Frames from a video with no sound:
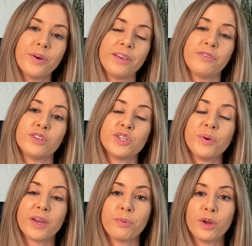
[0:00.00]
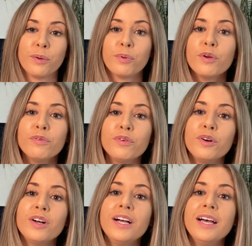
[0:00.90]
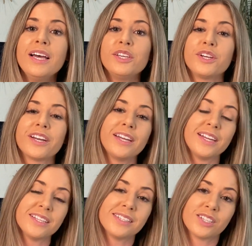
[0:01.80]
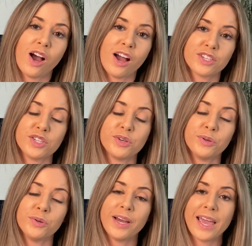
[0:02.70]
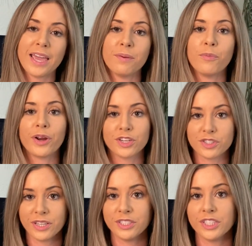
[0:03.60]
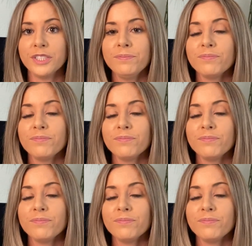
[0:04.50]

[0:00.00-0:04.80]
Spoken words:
If you're doing a pre-approval, you're going to need to talk to a mortgage lender.